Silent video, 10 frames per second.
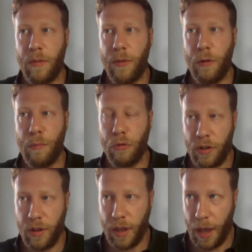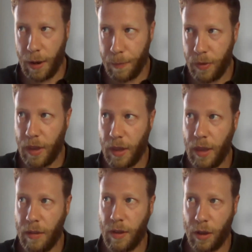the first project in Kent.
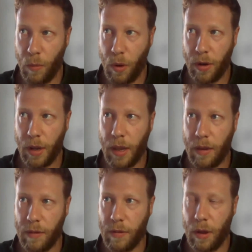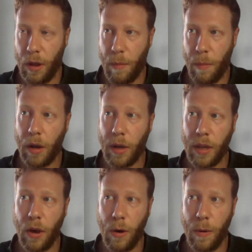The second one is
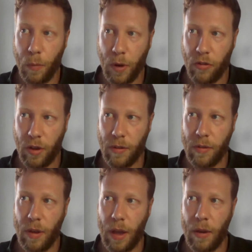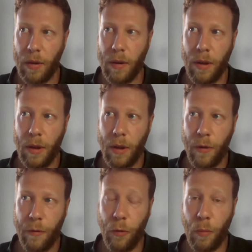Honeygar, which is
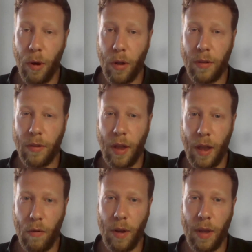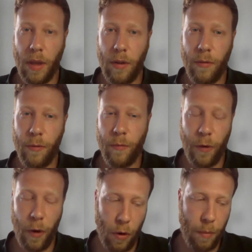former dairy
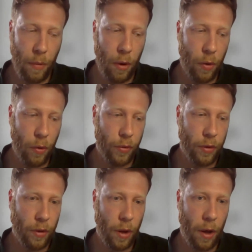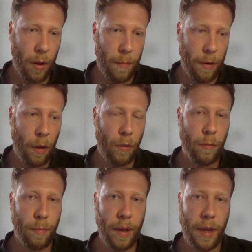farm on
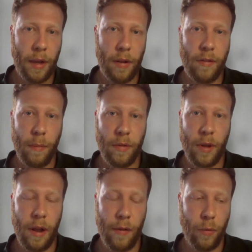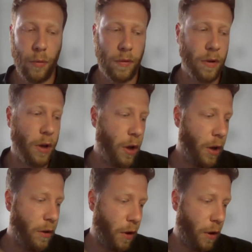Lowland Peak in the Somerset Levels.
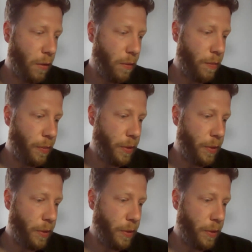So,